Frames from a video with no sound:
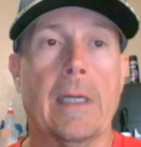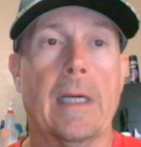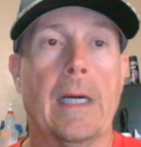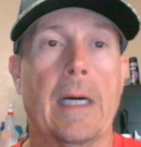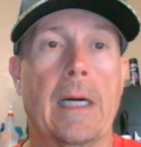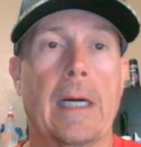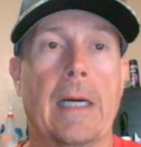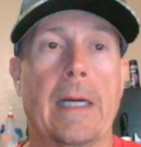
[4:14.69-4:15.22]

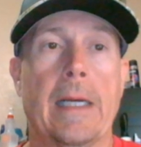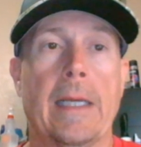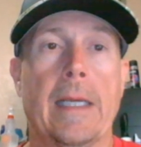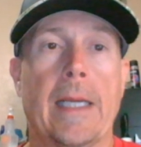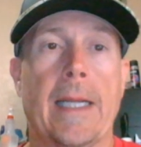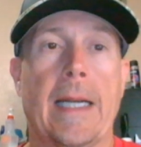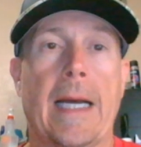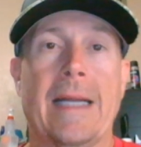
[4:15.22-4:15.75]

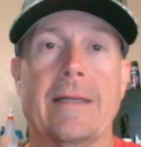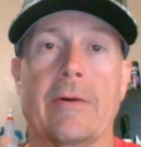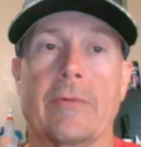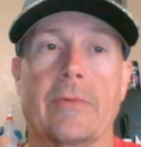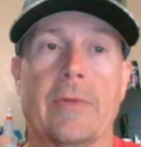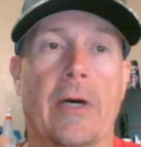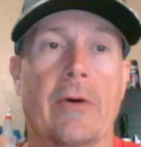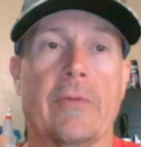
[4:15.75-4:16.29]
and I
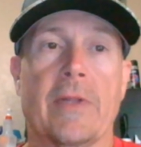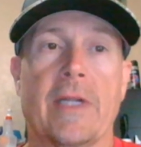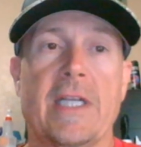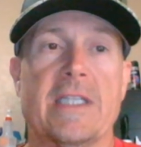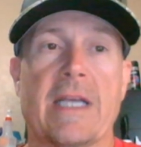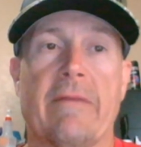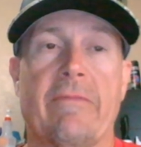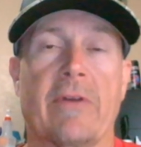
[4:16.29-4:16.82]
don't know that
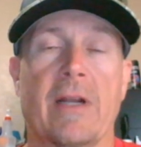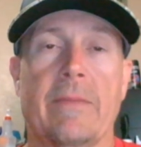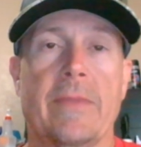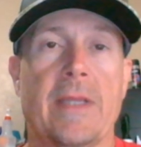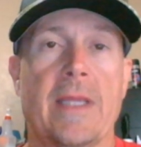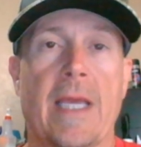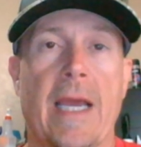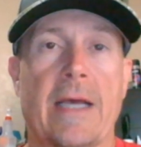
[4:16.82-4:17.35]
he's ever going to
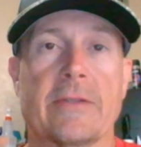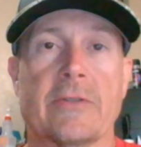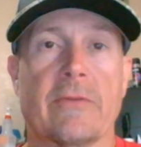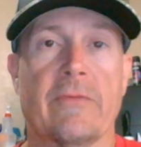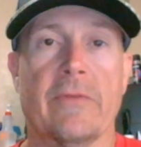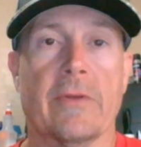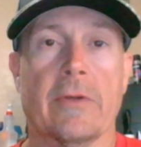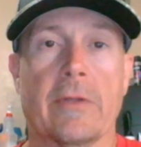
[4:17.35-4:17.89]
be the answer
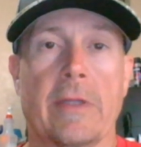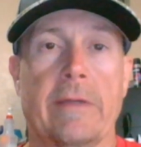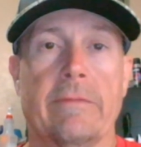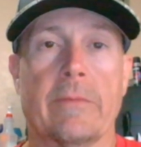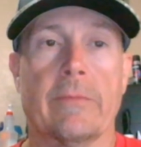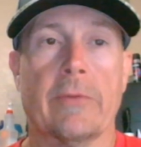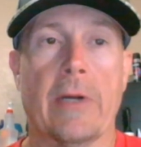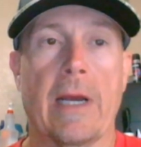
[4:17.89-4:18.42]
for the
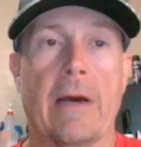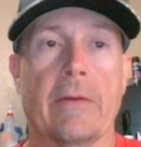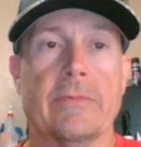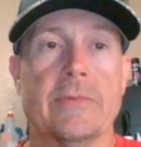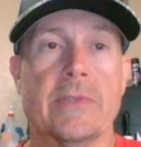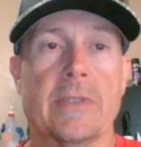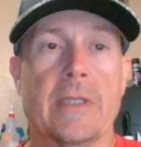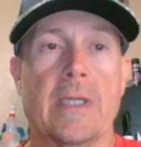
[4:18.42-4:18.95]
Cleveland
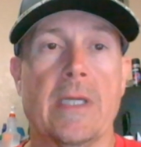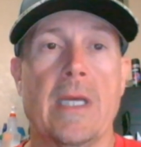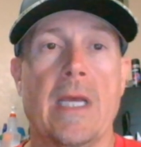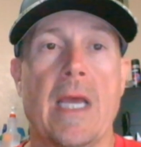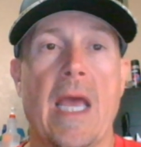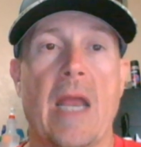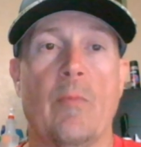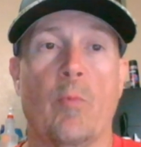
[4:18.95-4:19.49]
Browns.
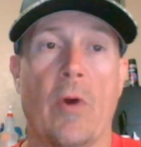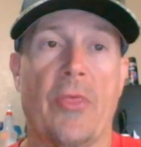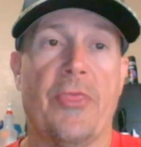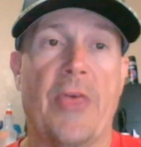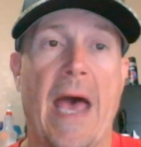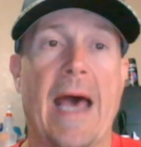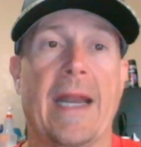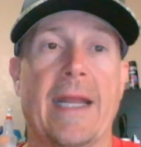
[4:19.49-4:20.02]
And with
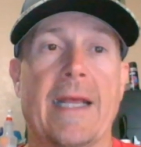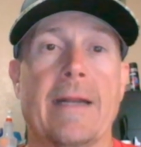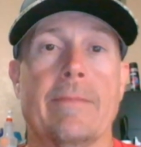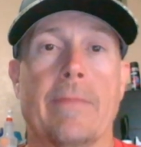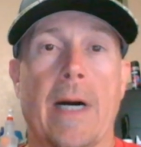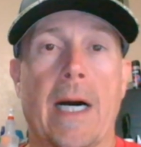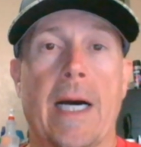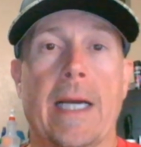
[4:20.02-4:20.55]
that in
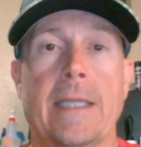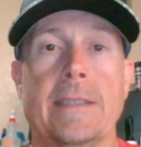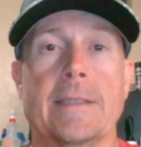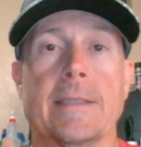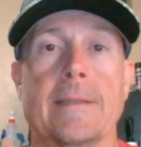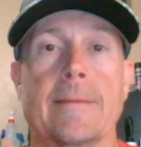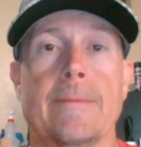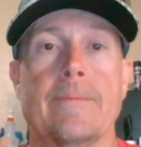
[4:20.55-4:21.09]
mind,
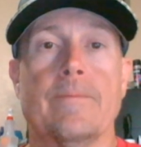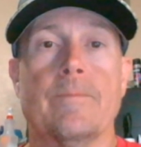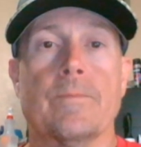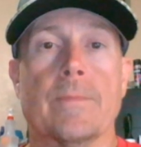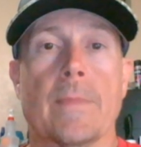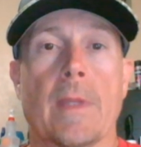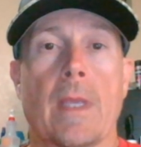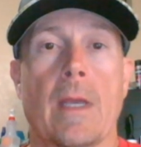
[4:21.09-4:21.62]

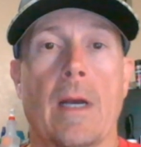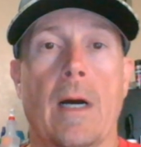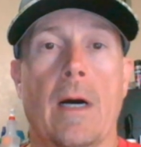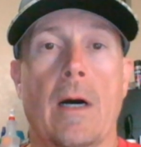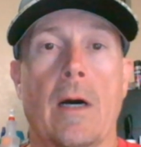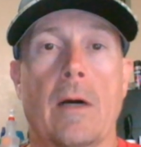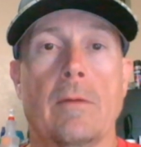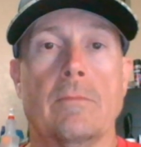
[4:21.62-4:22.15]

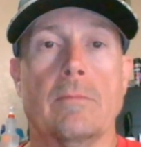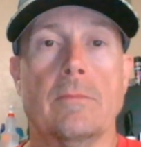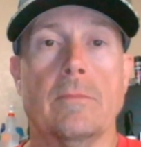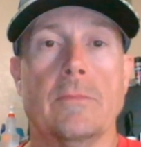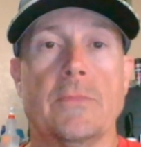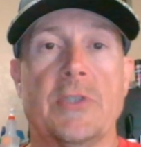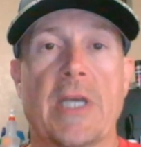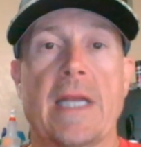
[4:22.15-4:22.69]

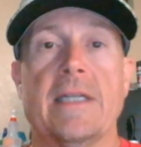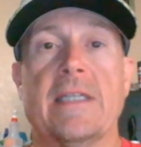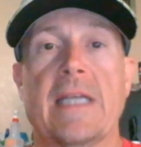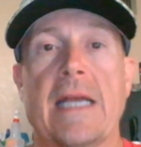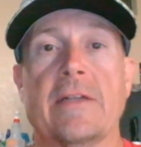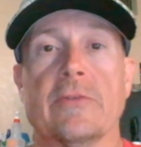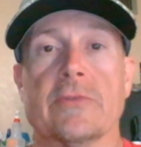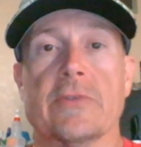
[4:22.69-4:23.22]
Jane
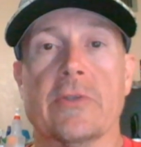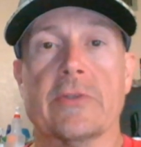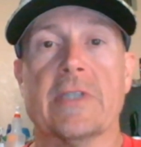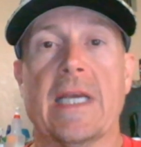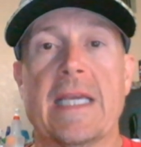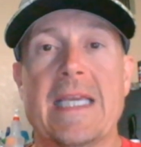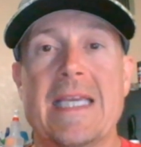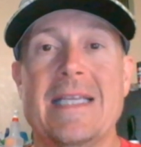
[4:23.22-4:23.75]
Daniels looks
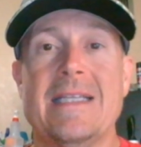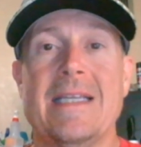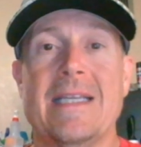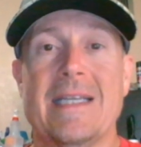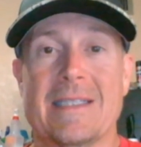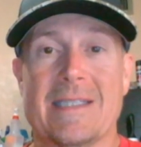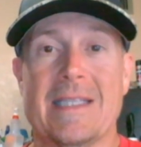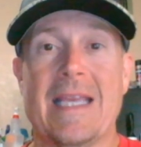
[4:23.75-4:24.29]
like he
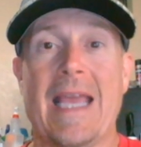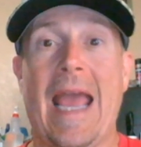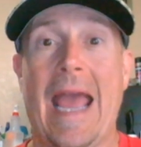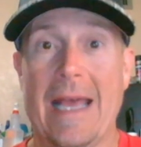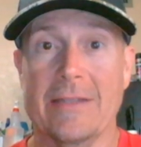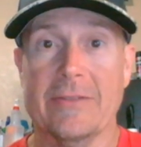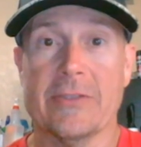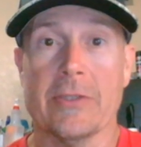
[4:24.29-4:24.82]
is the
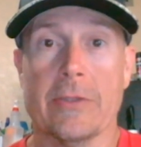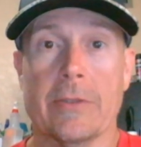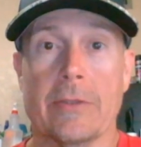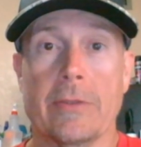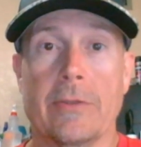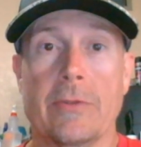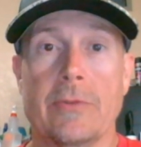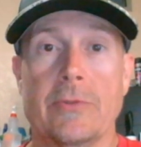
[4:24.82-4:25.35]
answer
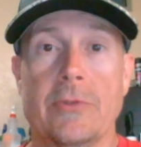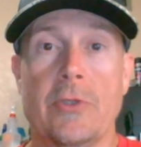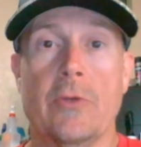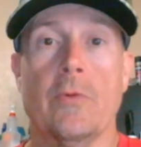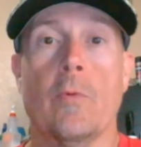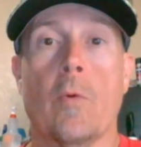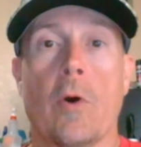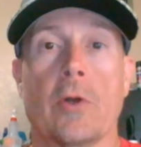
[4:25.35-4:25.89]
to
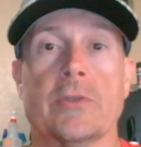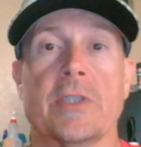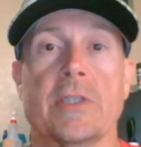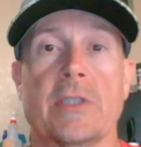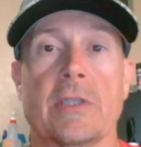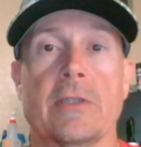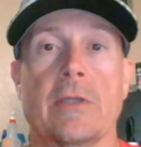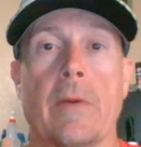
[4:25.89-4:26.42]
the
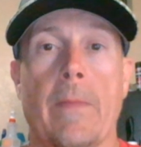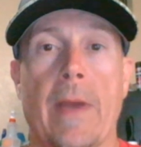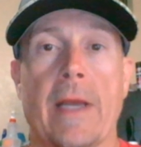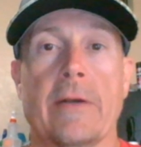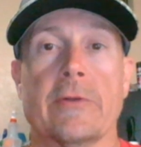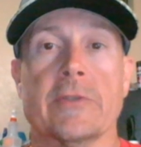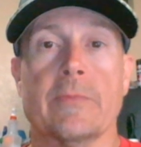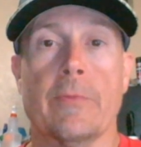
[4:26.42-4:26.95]
Washington
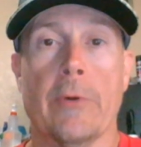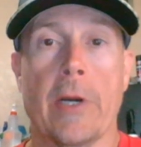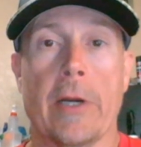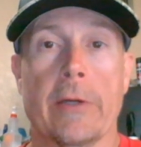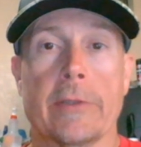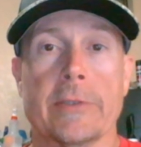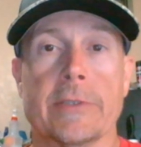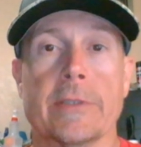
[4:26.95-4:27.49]
Commanders'
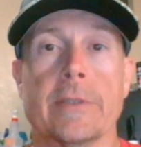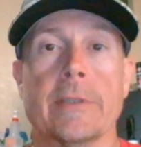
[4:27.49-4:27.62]
prayers.